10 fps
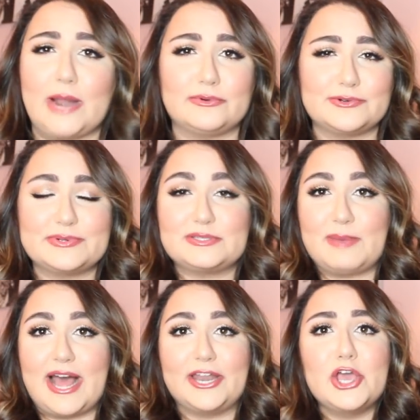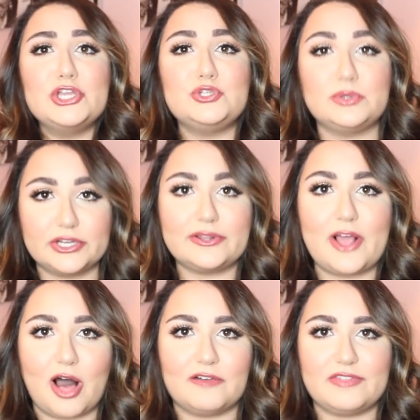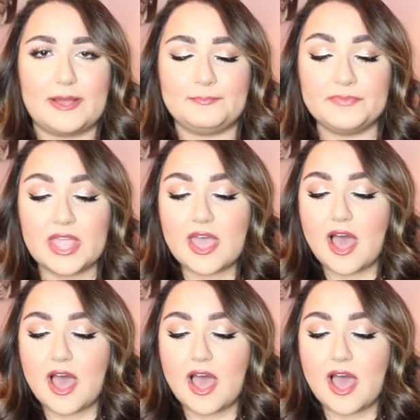I will respond to literally all of them.